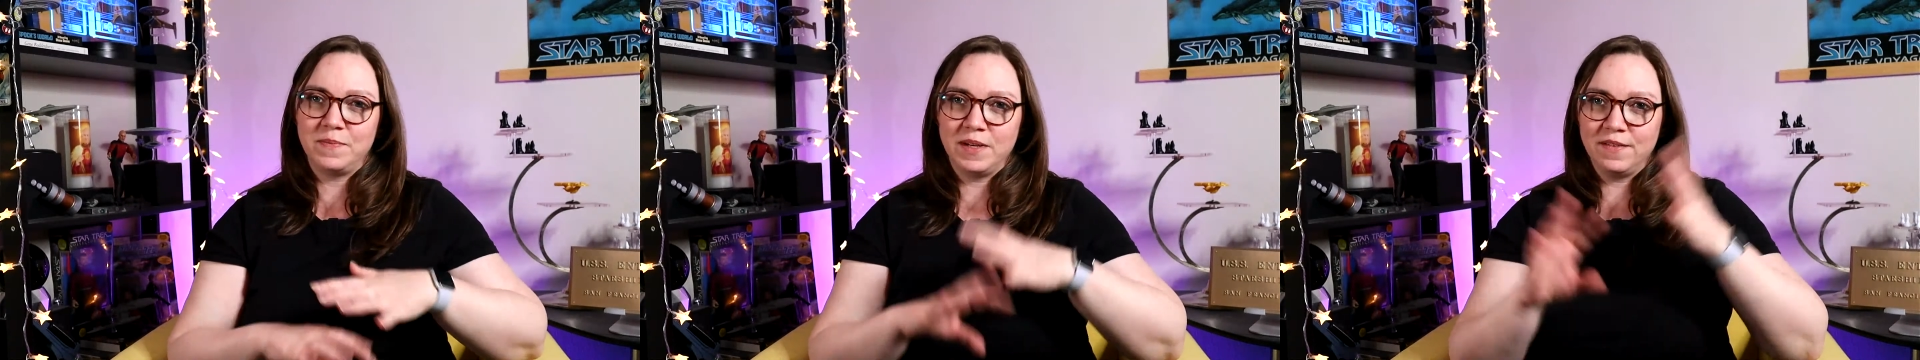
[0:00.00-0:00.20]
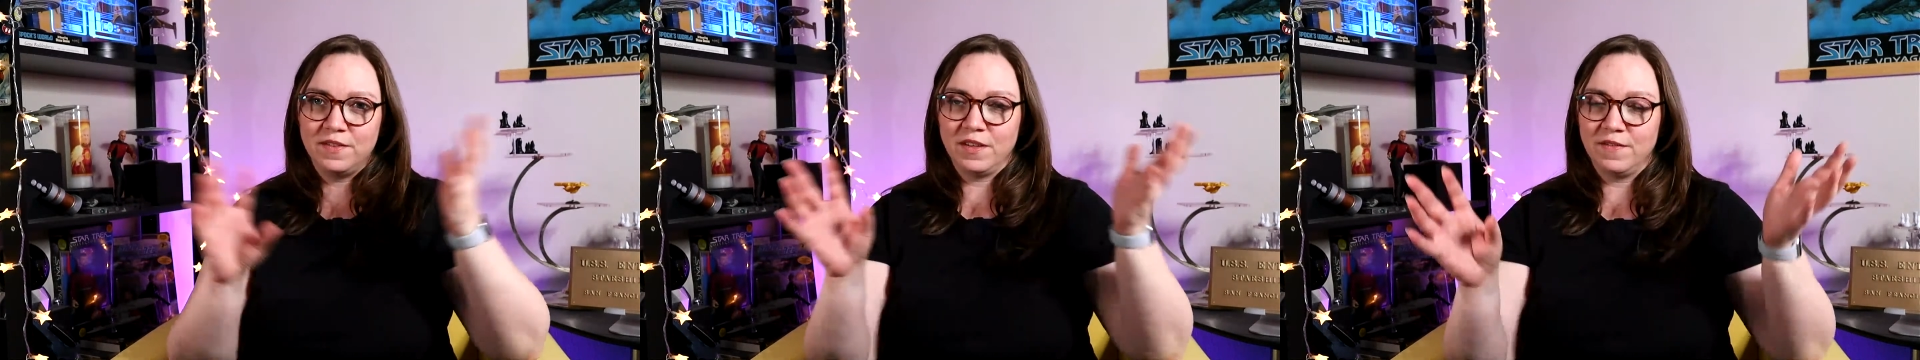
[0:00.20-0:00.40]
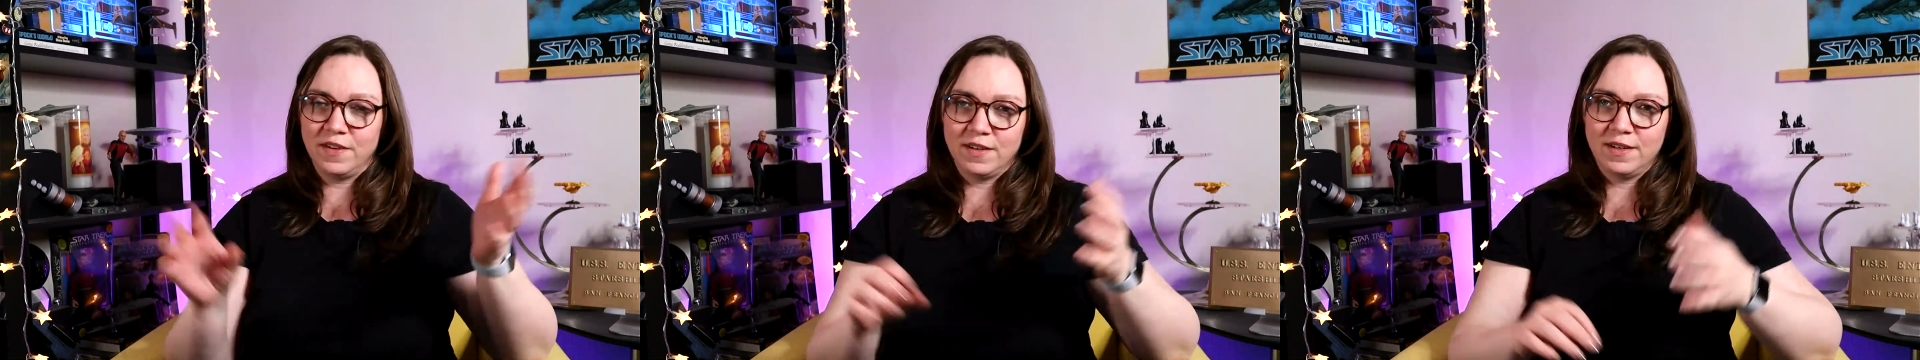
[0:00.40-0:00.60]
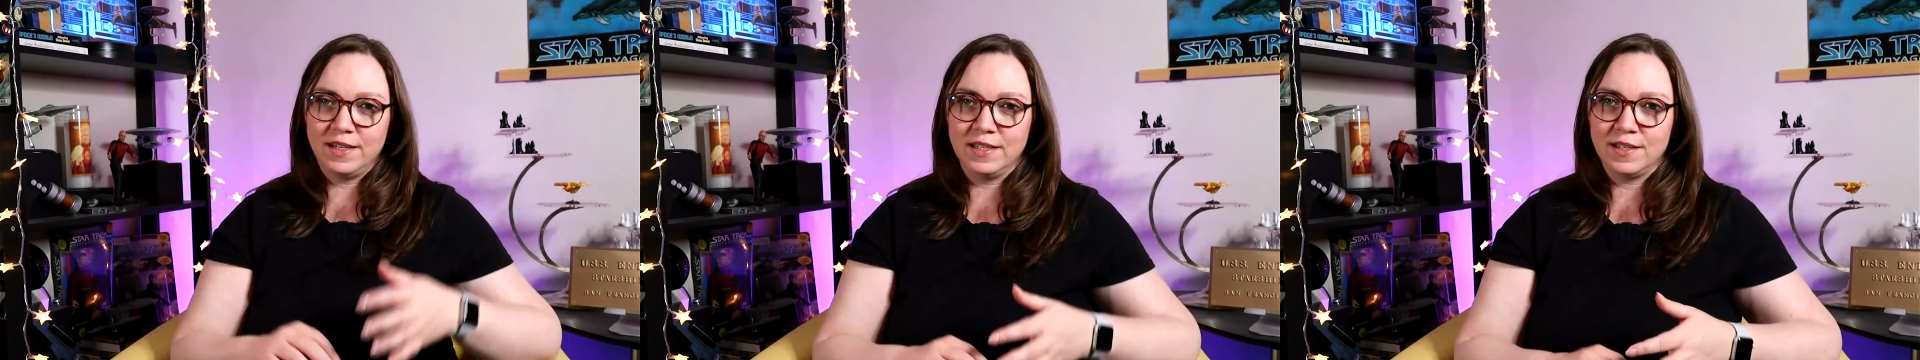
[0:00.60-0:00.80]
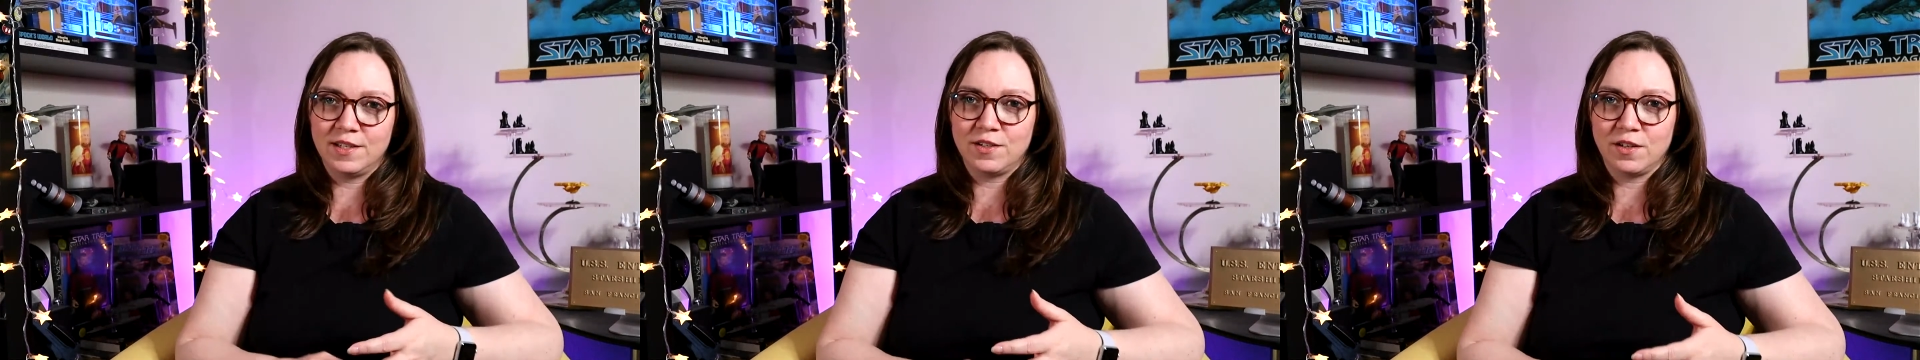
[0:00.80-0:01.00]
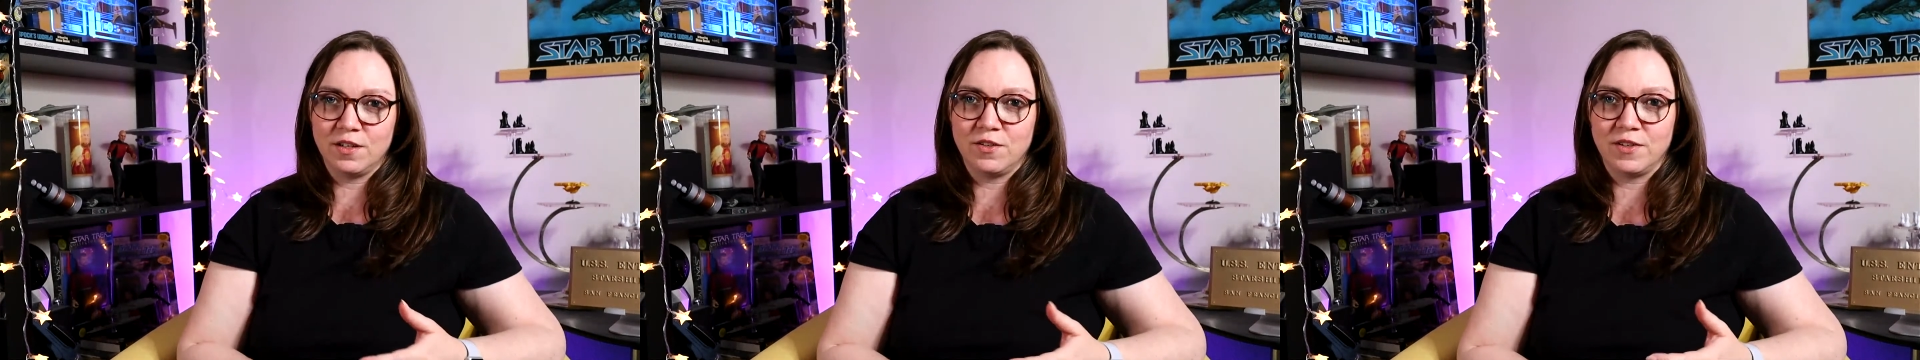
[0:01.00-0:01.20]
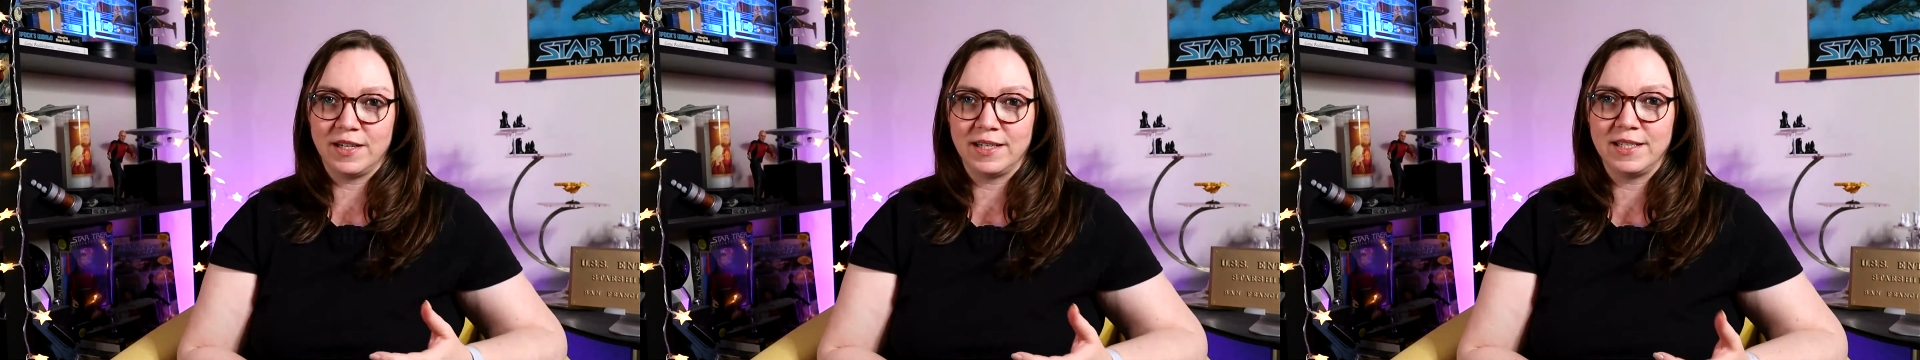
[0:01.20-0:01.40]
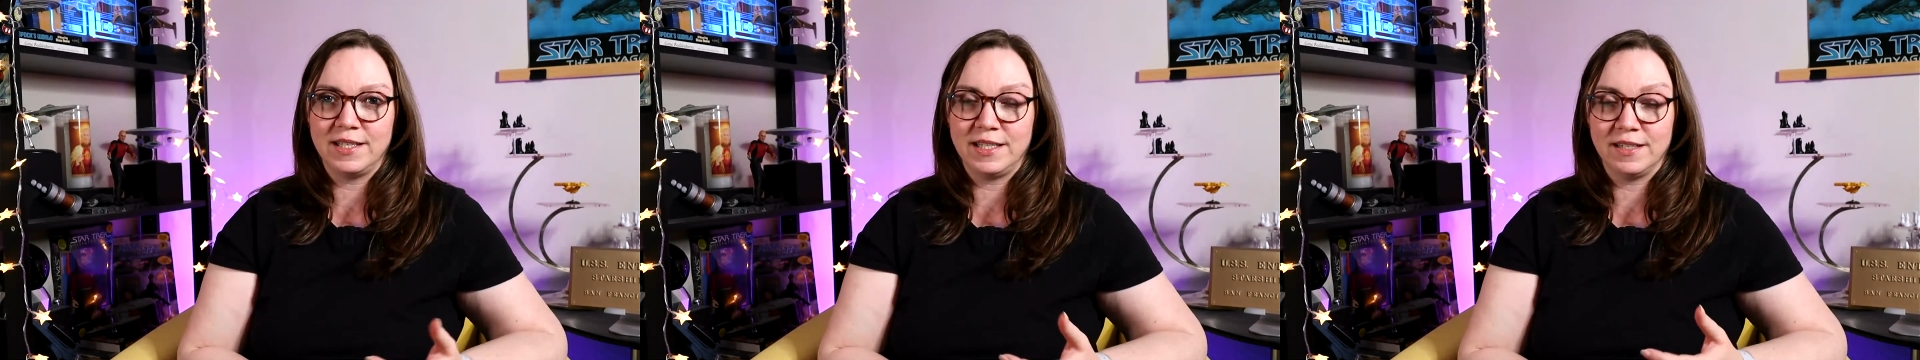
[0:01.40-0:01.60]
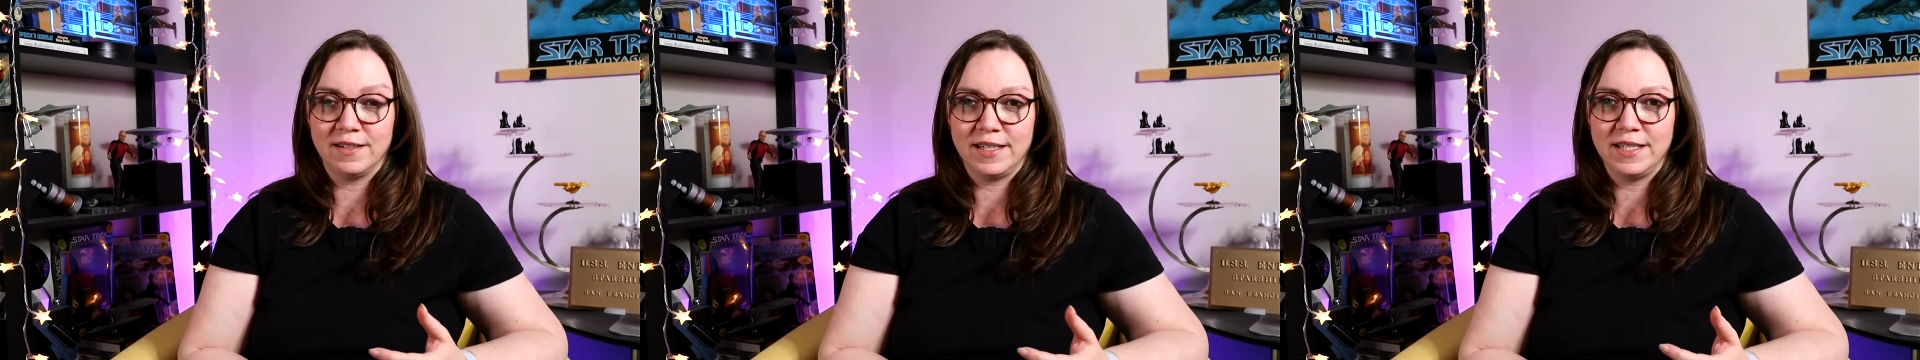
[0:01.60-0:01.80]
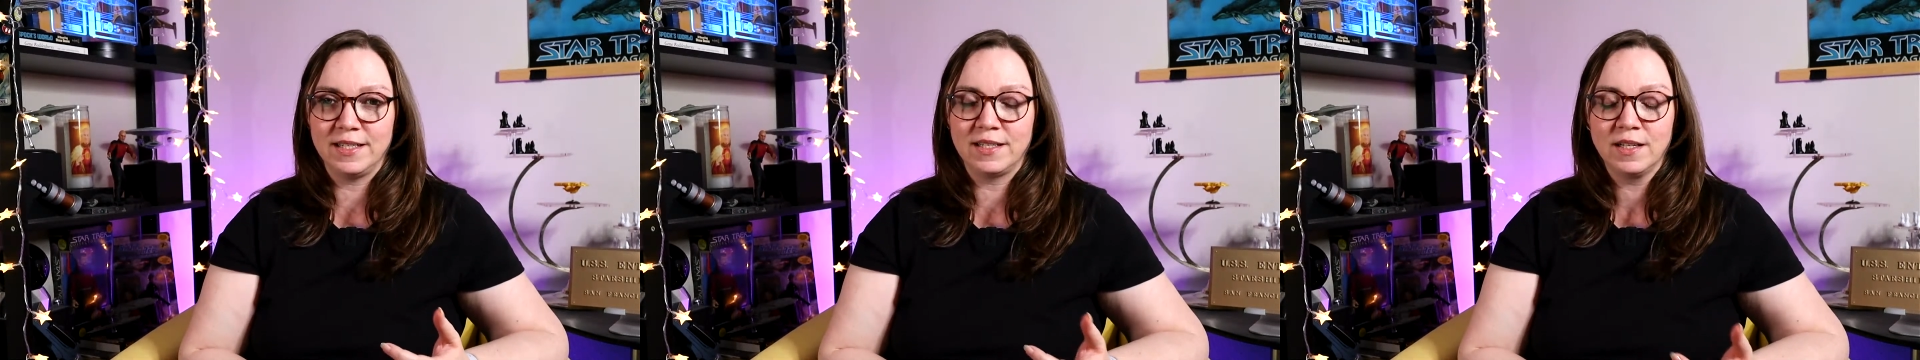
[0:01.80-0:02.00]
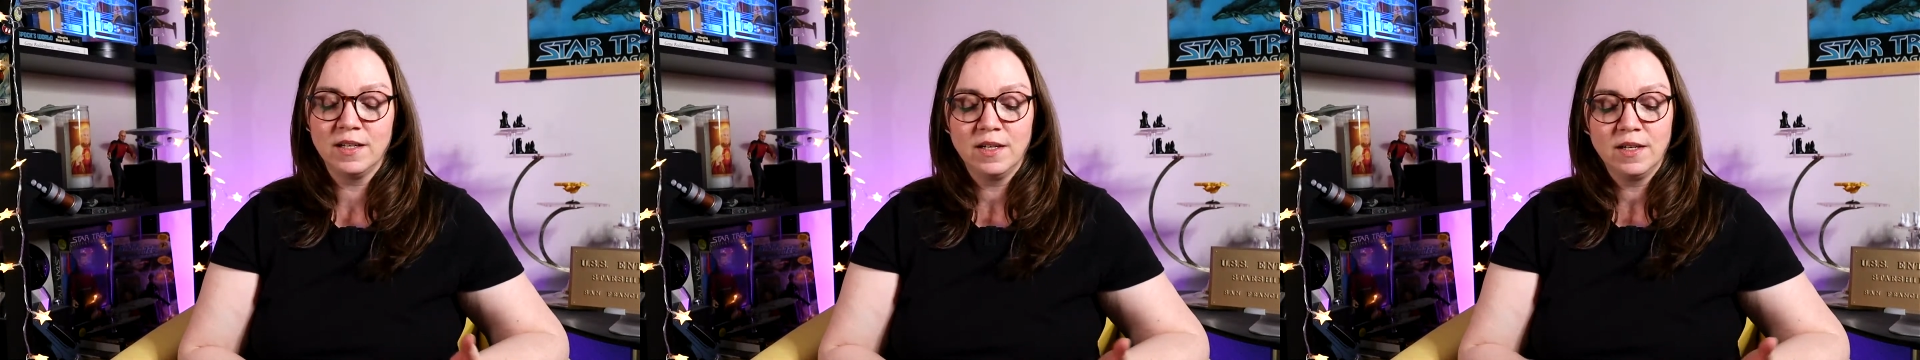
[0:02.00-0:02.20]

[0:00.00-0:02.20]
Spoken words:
the various Star Trek series.